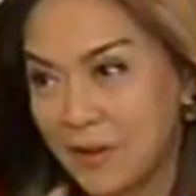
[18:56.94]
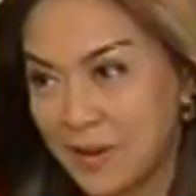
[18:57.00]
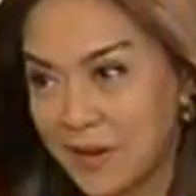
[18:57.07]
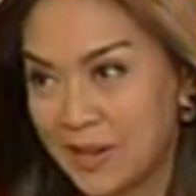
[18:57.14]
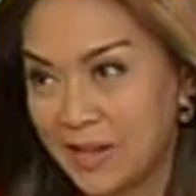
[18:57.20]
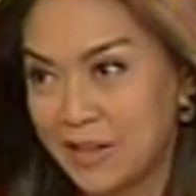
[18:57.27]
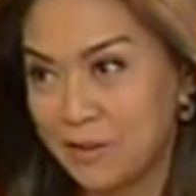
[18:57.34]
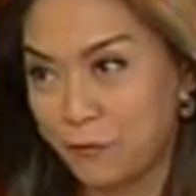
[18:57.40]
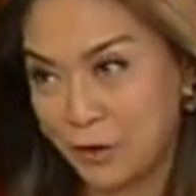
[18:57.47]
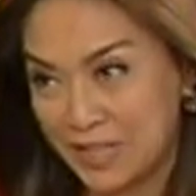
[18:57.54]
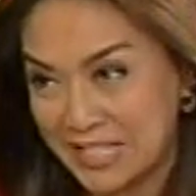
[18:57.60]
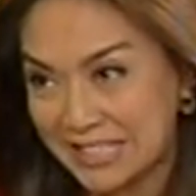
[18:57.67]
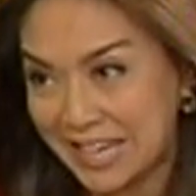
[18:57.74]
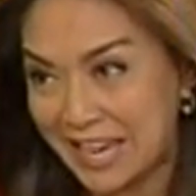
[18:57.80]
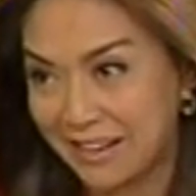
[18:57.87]
berries. For
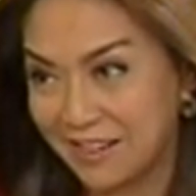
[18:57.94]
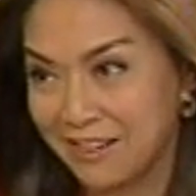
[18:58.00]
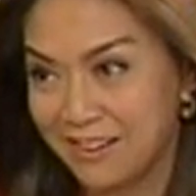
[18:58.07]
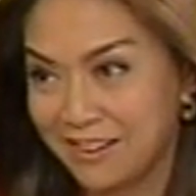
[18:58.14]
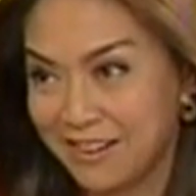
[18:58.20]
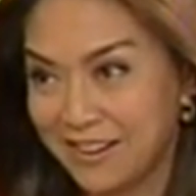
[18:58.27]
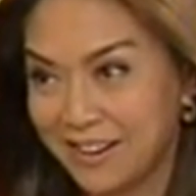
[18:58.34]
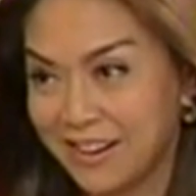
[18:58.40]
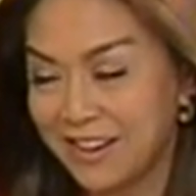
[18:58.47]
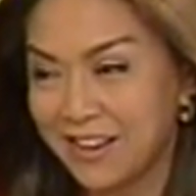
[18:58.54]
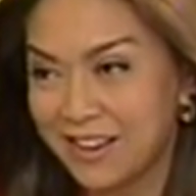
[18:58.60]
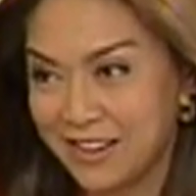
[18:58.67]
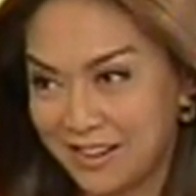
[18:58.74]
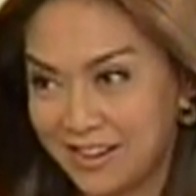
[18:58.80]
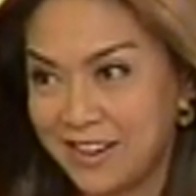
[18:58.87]
the skin?
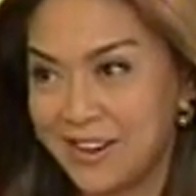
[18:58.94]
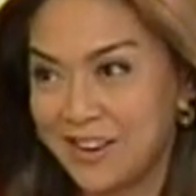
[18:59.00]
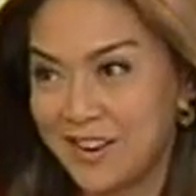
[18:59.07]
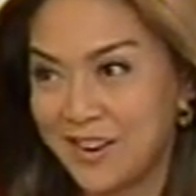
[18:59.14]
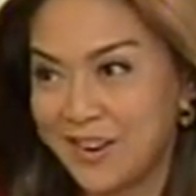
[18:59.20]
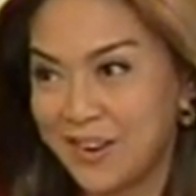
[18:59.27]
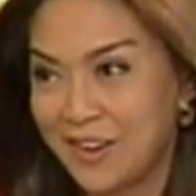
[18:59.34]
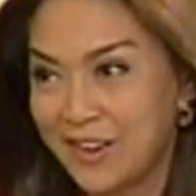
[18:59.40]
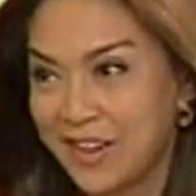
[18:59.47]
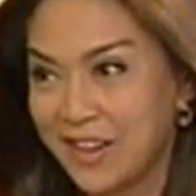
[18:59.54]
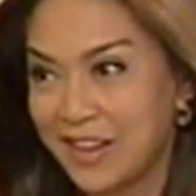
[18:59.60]
Absolutely. Green